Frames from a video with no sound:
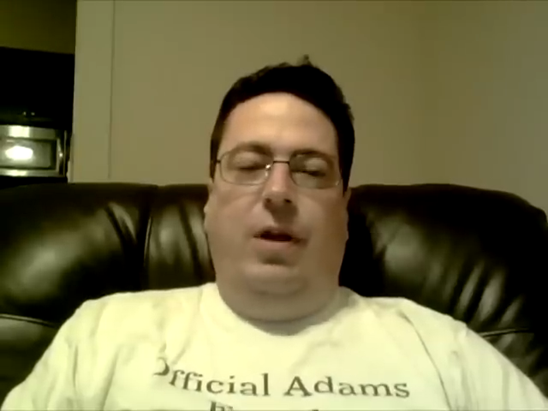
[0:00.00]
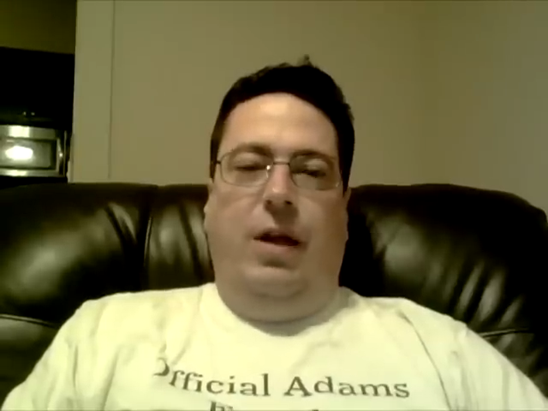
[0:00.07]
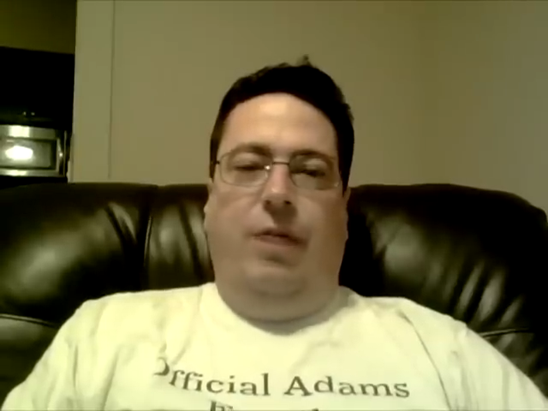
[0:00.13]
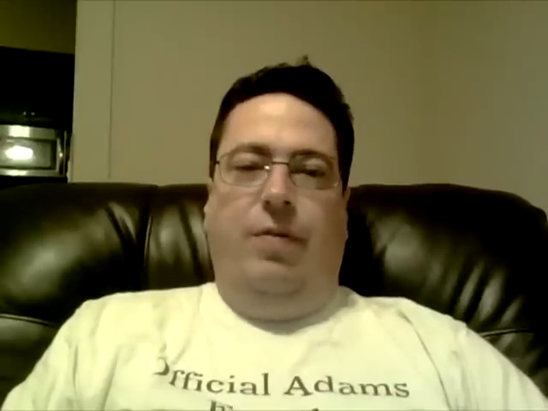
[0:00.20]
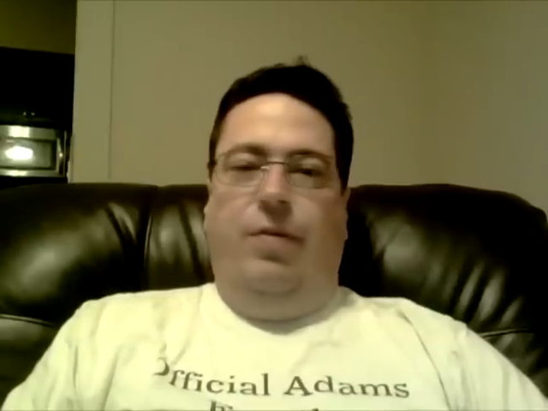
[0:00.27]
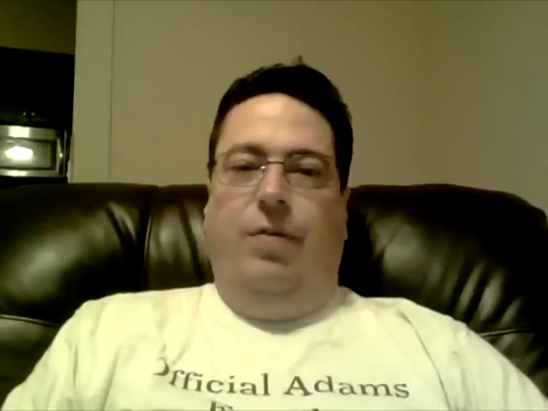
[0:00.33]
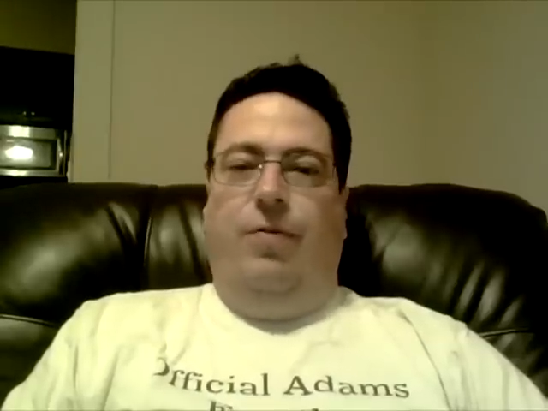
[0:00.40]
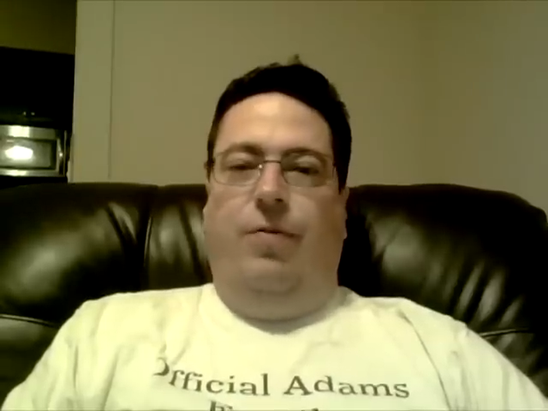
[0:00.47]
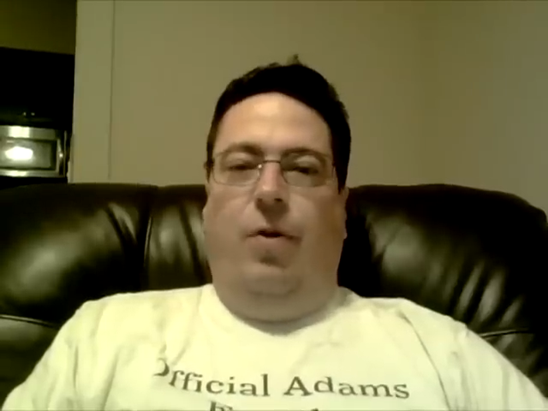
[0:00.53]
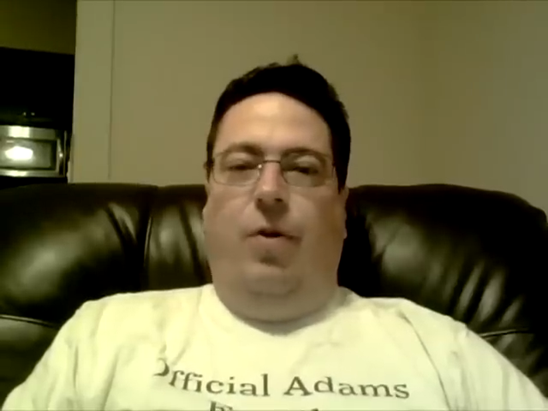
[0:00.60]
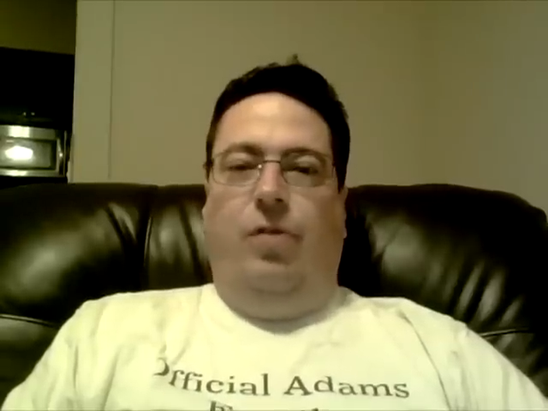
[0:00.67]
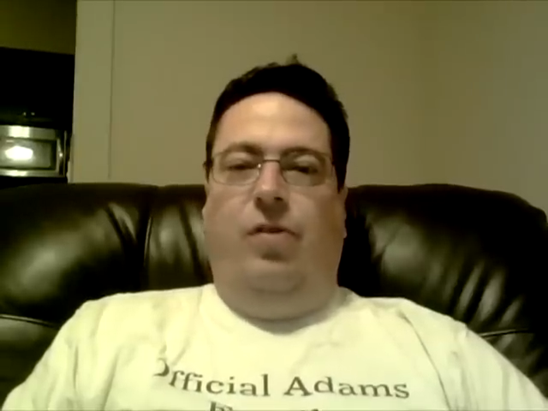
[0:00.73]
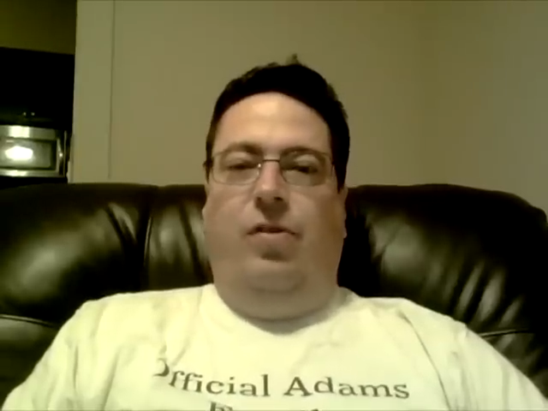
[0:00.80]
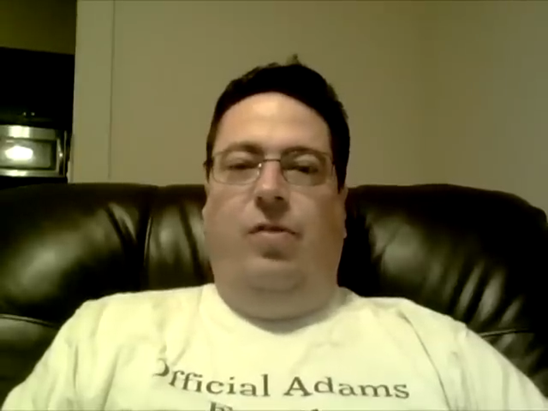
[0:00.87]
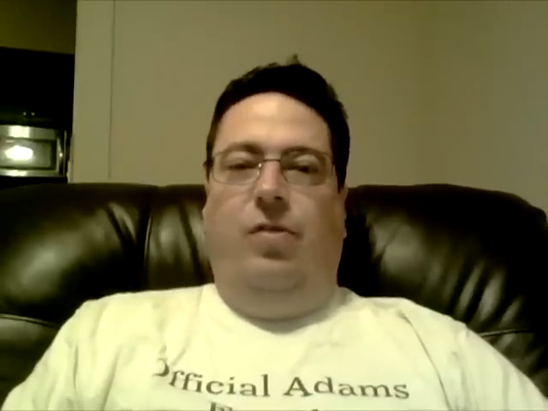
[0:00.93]
even a
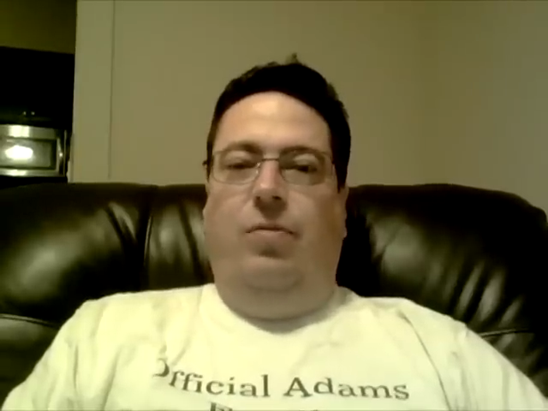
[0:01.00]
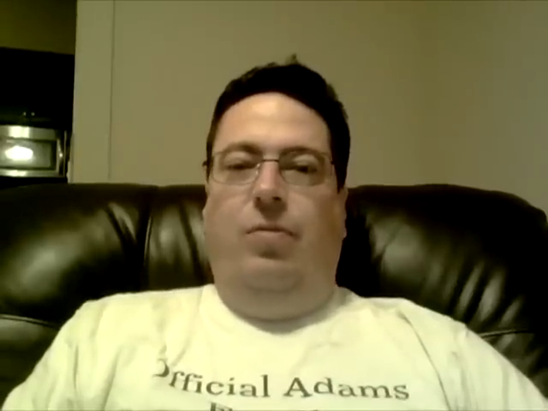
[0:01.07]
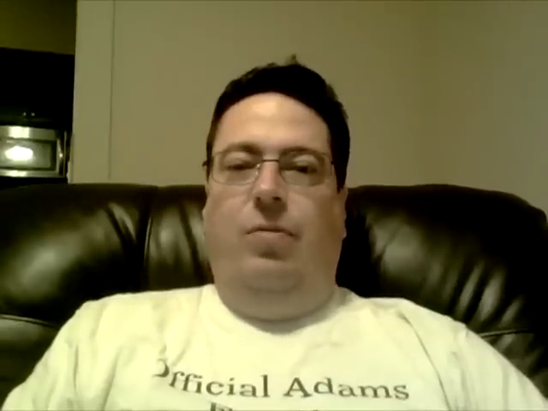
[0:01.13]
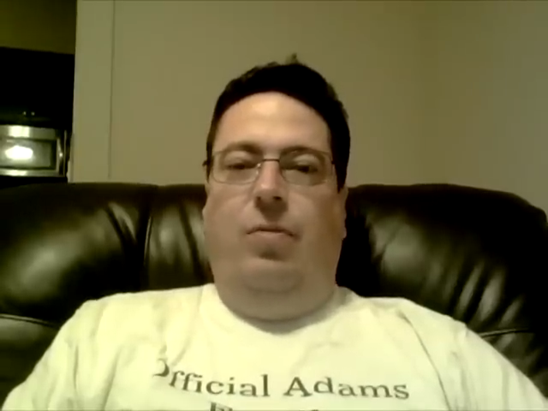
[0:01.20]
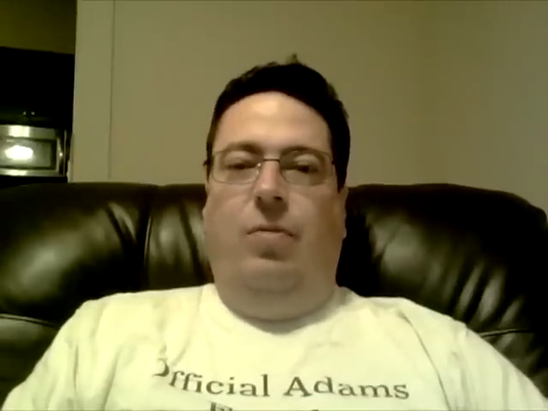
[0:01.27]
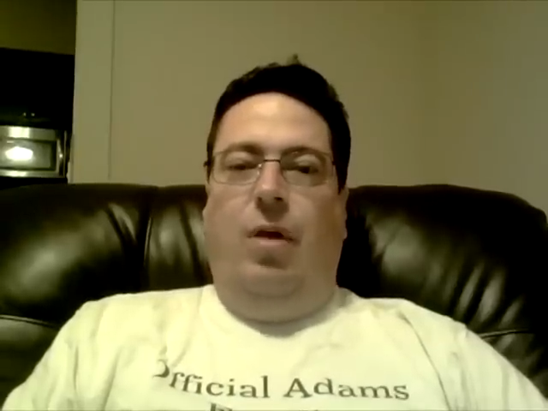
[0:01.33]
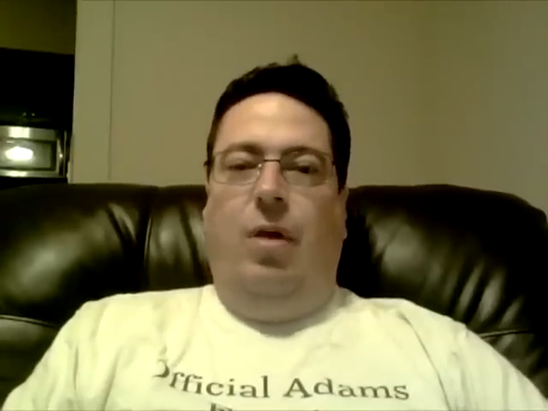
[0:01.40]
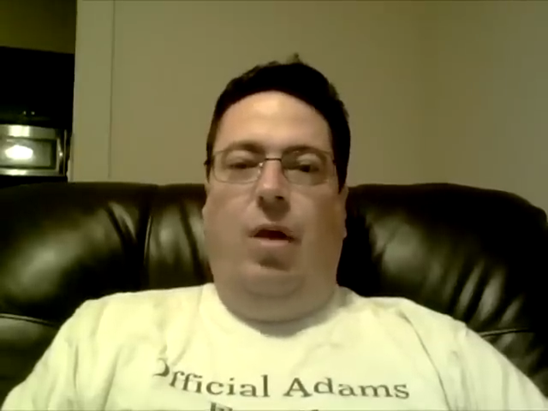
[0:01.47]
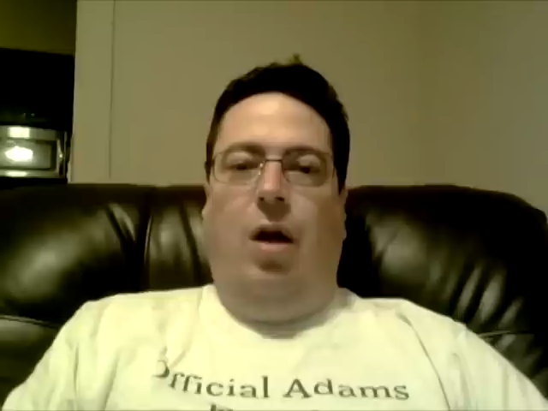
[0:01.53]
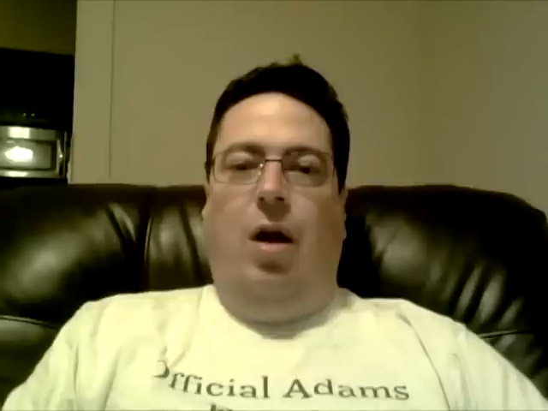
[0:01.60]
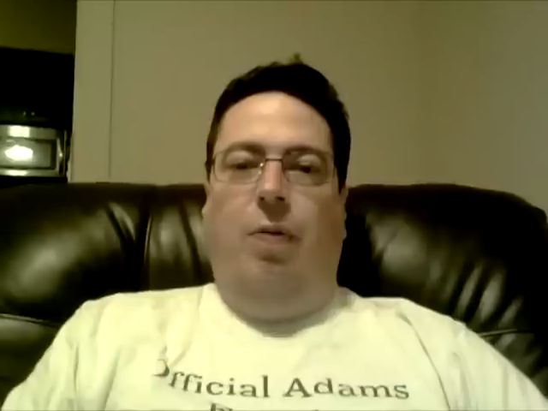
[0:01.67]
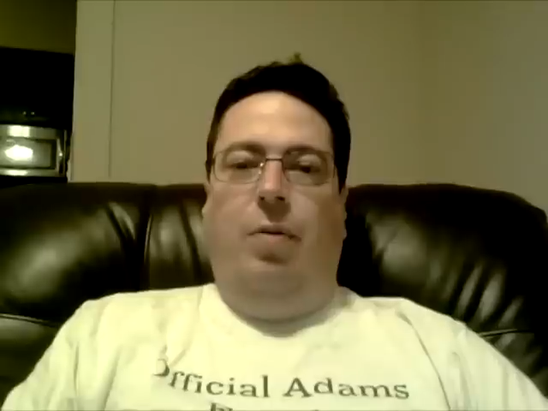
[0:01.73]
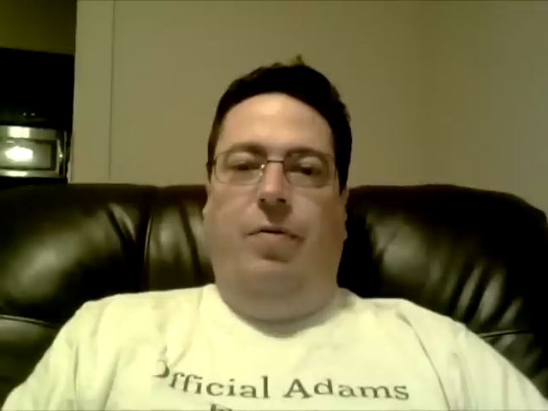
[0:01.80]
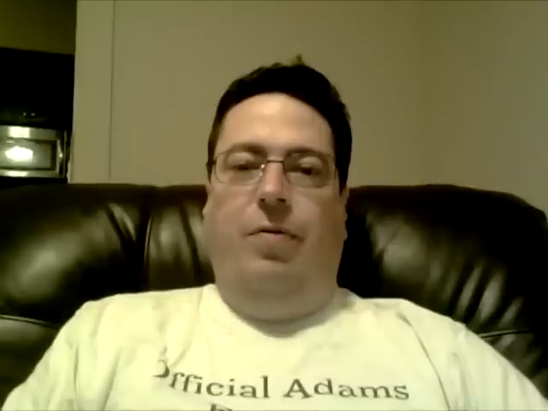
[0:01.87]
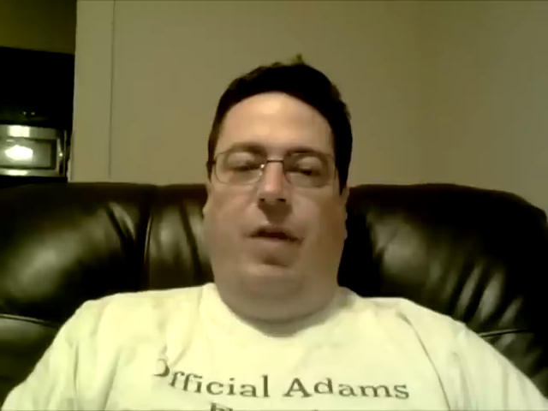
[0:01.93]
false
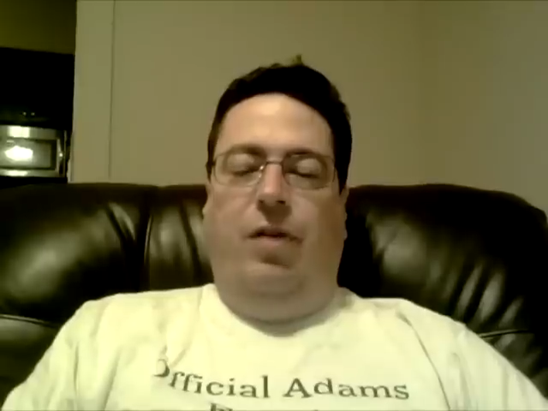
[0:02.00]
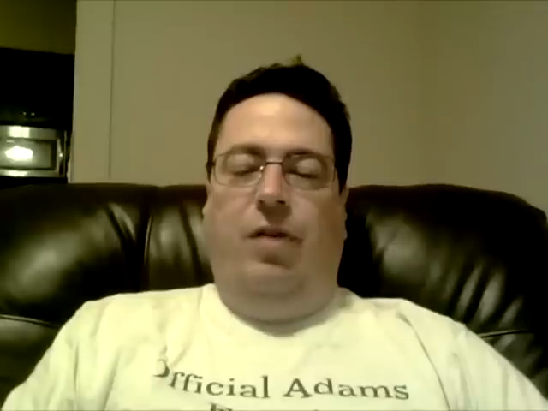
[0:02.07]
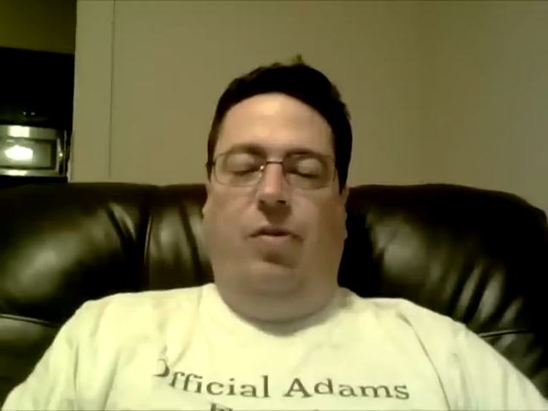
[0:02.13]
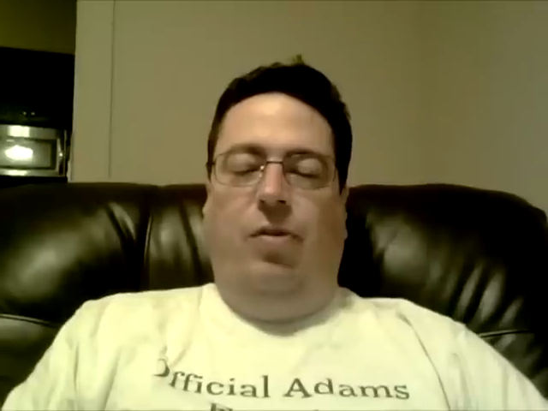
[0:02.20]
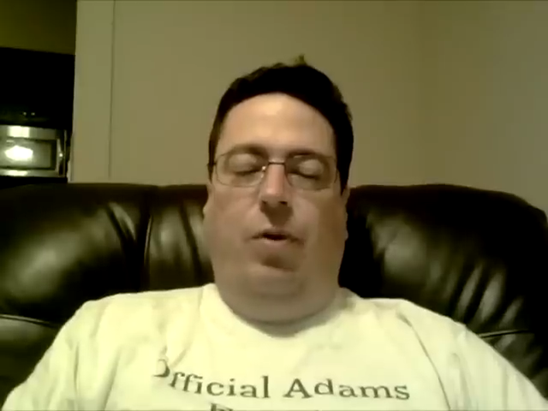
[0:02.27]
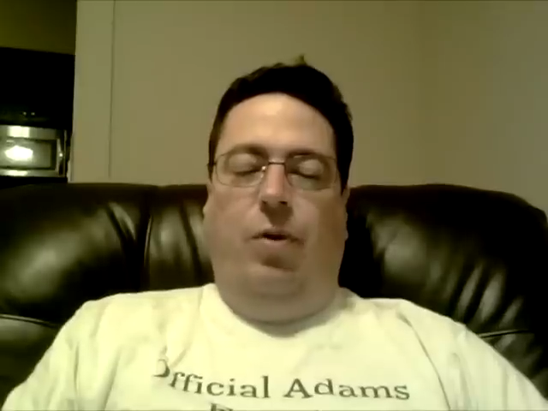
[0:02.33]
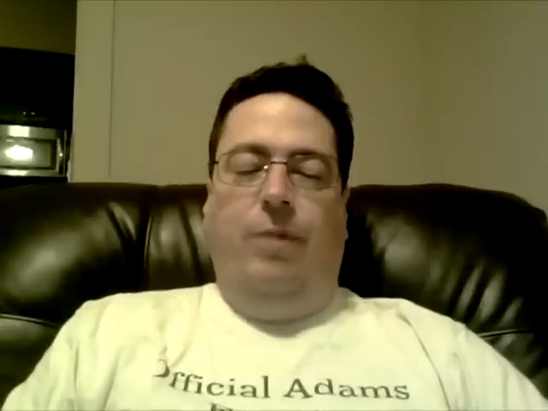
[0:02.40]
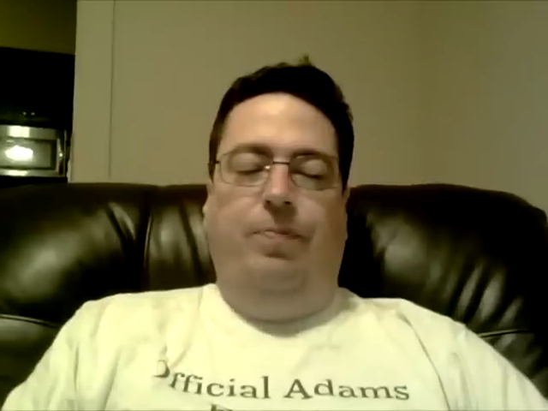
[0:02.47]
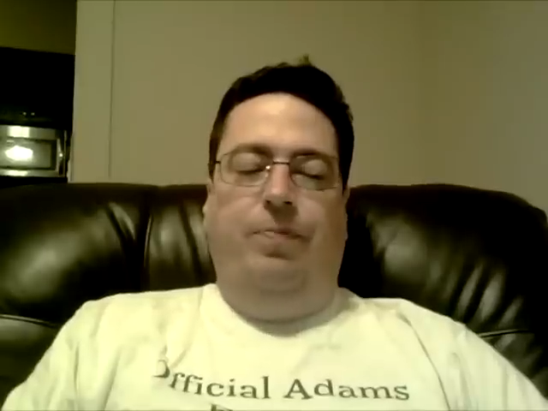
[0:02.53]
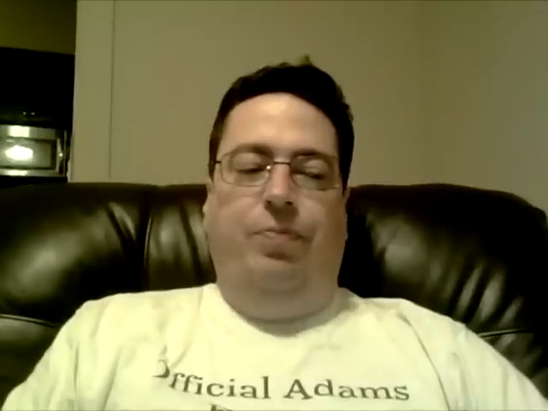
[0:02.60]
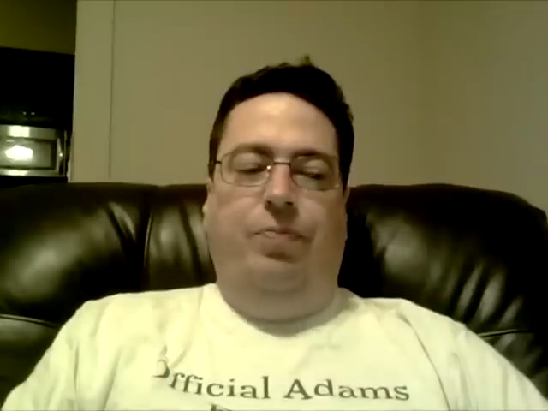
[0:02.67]
alarm of any sort.